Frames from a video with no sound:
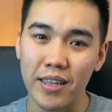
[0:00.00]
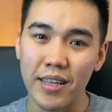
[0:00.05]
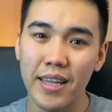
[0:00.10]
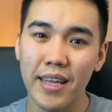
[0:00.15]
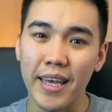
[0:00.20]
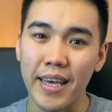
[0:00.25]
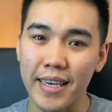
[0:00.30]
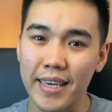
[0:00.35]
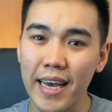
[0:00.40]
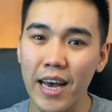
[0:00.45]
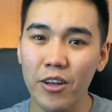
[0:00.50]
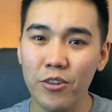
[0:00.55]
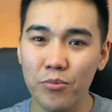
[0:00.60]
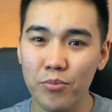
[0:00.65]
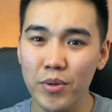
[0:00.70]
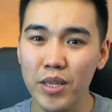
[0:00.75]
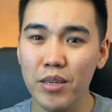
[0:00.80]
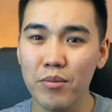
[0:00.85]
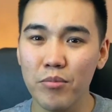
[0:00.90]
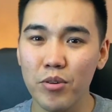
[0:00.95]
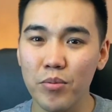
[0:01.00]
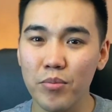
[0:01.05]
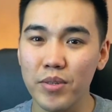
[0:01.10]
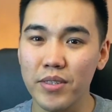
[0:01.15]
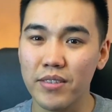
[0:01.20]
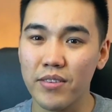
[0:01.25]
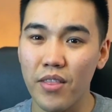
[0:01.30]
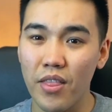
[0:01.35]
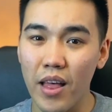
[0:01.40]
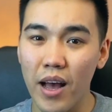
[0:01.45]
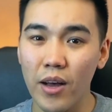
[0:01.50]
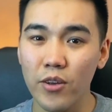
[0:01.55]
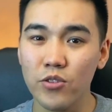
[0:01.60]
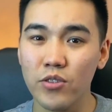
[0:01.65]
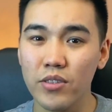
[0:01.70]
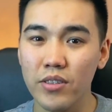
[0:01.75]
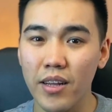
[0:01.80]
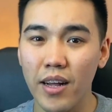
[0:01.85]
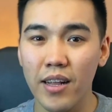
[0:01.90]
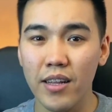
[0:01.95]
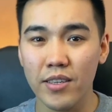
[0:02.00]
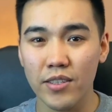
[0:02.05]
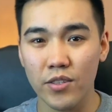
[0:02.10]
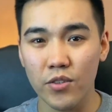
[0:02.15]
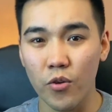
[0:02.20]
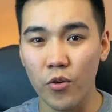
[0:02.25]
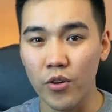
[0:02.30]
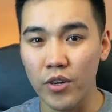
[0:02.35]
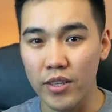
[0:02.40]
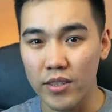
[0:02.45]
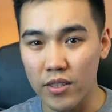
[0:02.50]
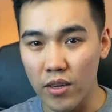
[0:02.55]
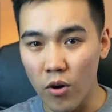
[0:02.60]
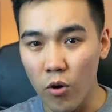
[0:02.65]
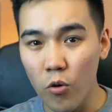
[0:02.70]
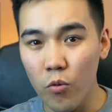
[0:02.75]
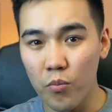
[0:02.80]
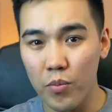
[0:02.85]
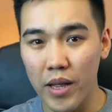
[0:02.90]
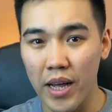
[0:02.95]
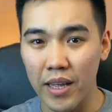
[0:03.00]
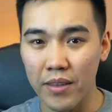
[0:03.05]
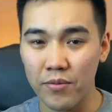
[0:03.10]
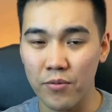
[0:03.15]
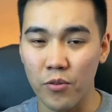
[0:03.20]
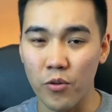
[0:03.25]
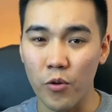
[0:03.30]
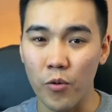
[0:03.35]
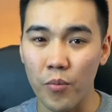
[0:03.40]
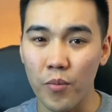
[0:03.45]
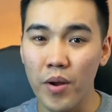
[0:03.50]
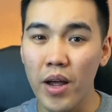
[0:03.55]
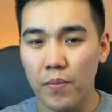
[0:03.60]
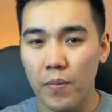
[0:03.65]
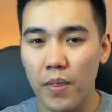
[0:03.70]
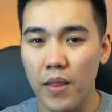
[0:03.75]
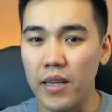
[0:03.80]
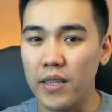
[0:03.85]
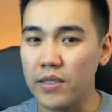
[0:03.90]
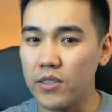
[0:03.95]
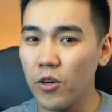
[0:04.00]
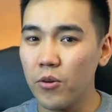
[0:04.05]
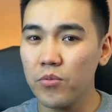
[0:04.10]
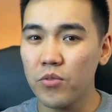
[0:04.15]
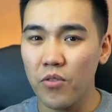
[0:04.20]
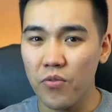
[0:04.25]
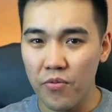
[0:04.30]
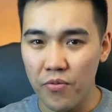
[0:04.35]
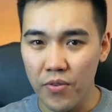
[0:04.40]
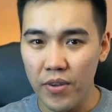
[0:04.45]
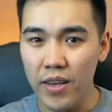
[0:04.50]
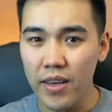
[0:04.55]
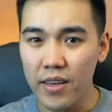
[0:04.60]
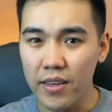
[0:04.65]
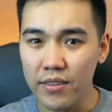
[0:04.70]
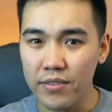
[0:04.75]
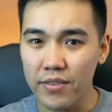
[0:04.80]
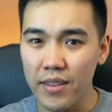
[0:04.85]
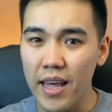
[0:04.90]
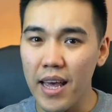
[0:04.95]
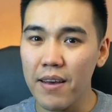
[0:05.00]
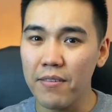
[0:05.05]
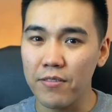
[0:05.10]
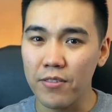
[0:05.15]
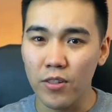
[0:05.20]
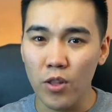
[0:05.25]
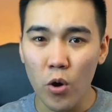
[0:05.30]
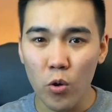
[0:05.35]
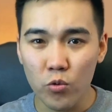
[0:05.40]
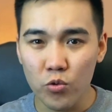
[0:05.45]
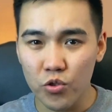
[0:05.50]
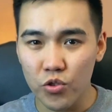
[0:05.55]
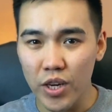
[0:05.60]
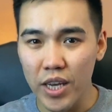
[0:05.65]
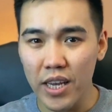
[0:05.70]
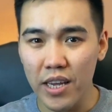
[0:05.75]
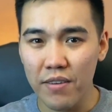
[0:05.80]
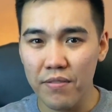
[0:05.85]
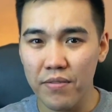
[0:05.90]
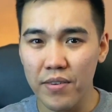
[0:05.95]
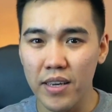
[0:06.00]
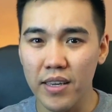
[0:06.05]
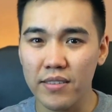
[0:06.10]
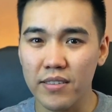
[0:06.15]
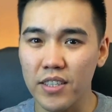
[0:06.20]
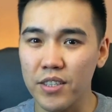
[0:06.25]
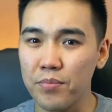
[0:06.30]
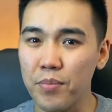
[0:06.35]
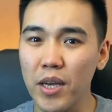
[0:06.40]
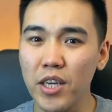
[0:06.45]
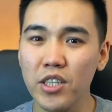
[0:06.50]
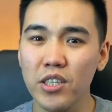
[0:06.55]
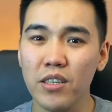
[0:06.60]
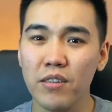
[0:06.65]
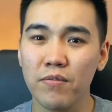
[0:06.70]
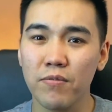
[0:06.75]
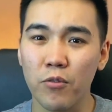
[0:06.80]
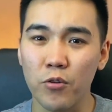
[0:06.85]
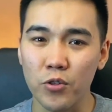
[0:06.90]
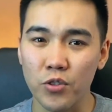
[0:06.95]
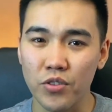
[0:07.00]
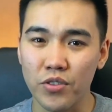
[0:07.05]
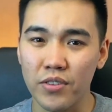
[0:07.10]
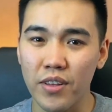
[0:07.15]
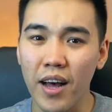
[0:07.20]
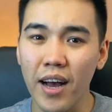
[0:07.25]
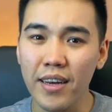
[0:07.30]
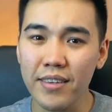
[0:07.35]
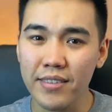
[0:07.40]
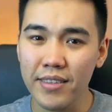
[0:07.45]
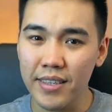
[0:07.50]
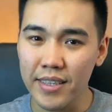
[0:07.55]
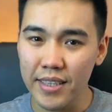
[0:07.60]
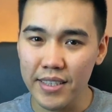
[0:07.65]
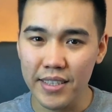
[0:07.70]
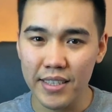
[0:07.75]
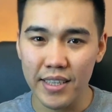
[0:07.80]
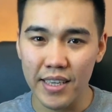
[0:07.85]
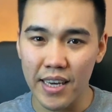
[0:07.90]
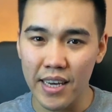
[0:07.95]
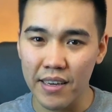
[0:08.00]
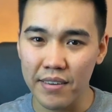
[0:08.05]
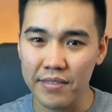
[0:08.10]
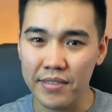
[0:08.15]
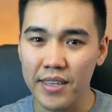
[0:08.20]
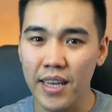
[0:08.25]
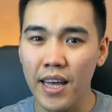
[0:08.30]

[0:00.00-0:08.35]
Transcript: Account minimum is $1,000 on its own platform. In terms of fees, they have low trading fees especially for stocks and ETFs